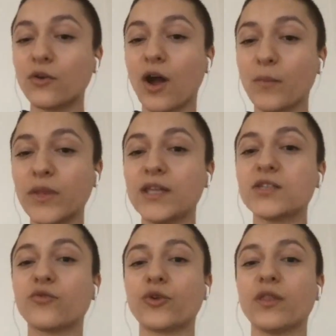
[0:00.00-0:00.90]
updates
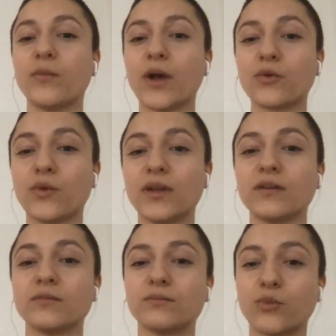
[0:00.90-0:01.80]
for the
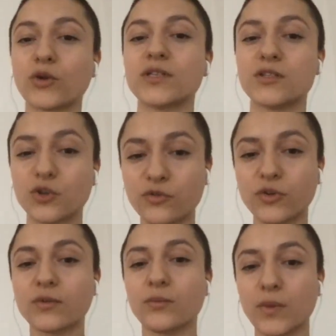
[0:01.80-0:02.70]
µRaiden proxy
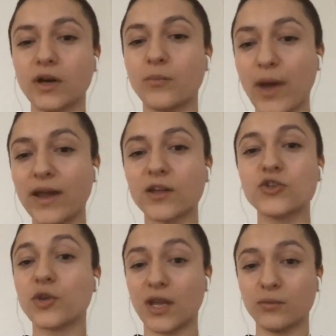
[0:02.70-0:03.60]
server
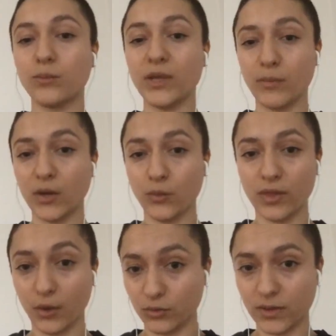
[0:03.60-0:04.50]
package can be made
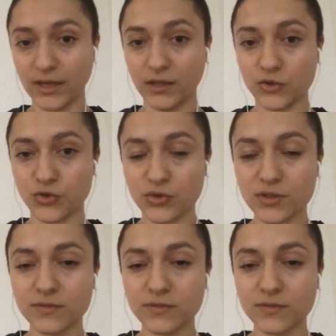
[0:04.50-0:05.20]
without any issues.